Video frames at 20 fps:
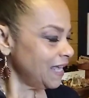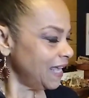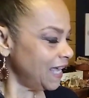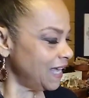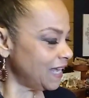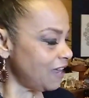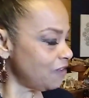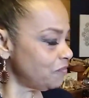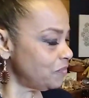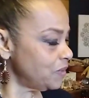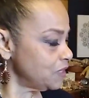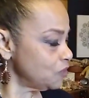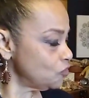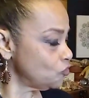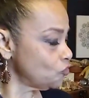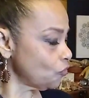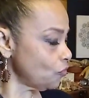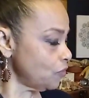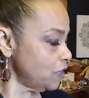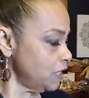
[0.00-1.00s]
and I've
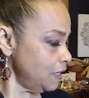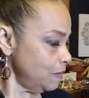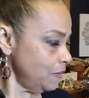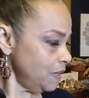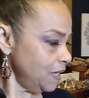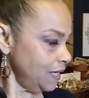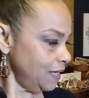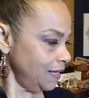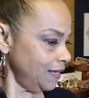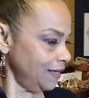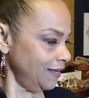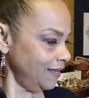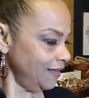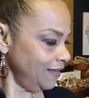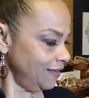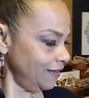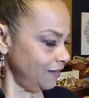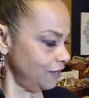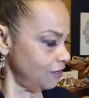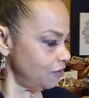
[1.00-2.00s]
been dreaming
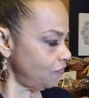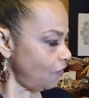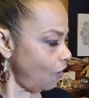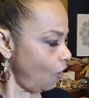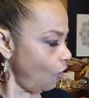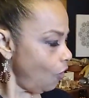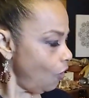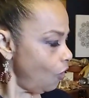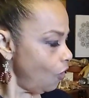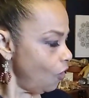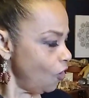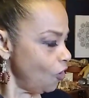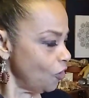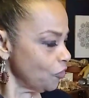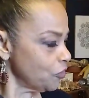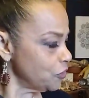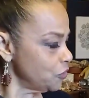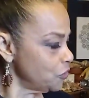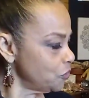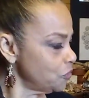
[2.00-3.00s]
of
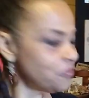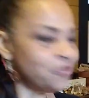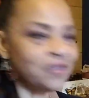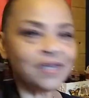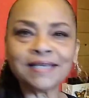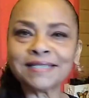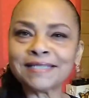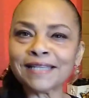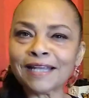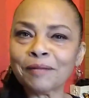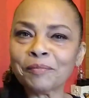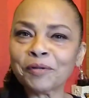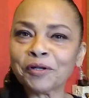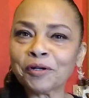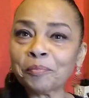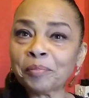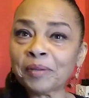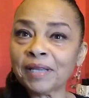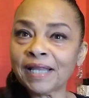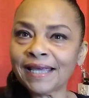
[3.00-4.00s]
all the new things that I'm
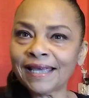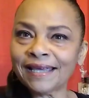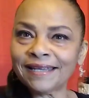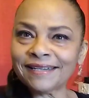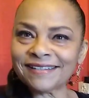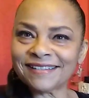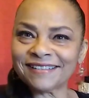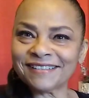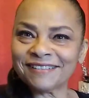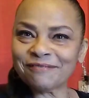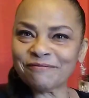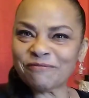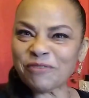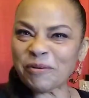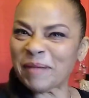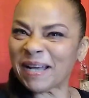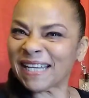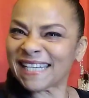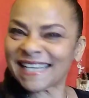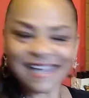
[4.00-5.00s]
gonna plant
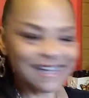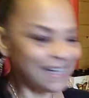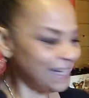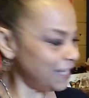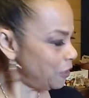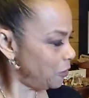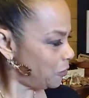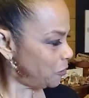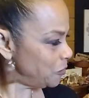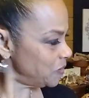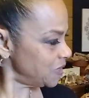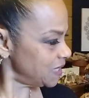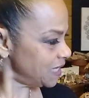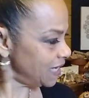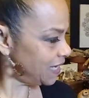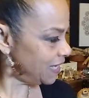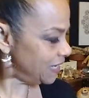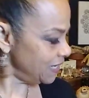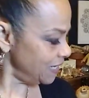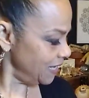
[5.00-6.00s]
for my tiny
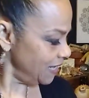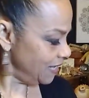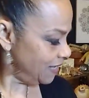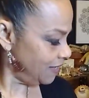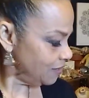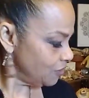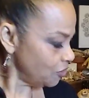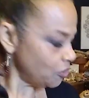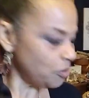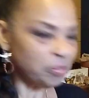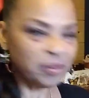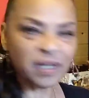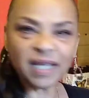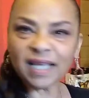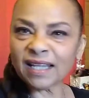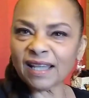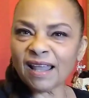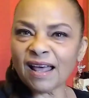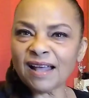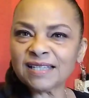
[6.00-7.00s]
homestead. I'm going to
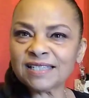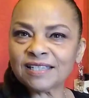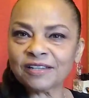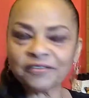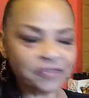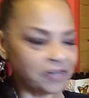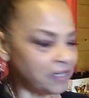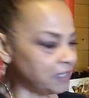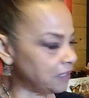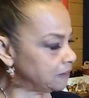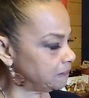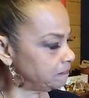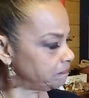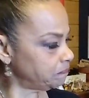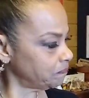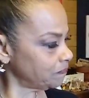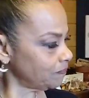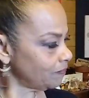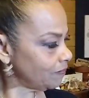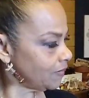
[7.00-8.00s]
plant lots of
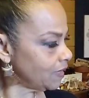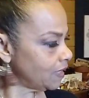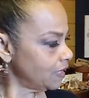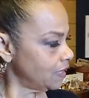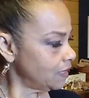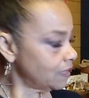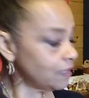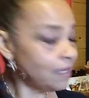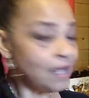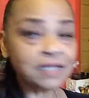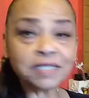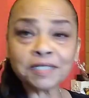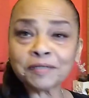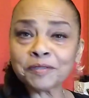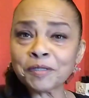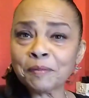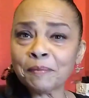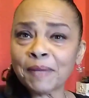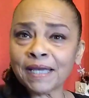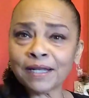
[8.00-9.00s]

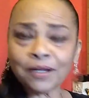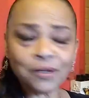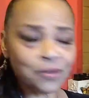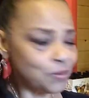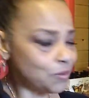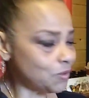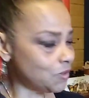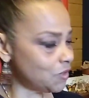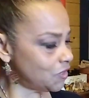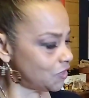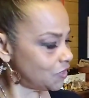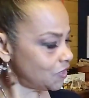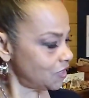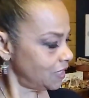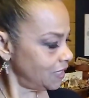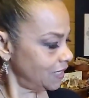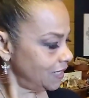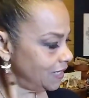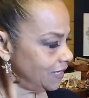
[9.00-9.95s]
tomatoes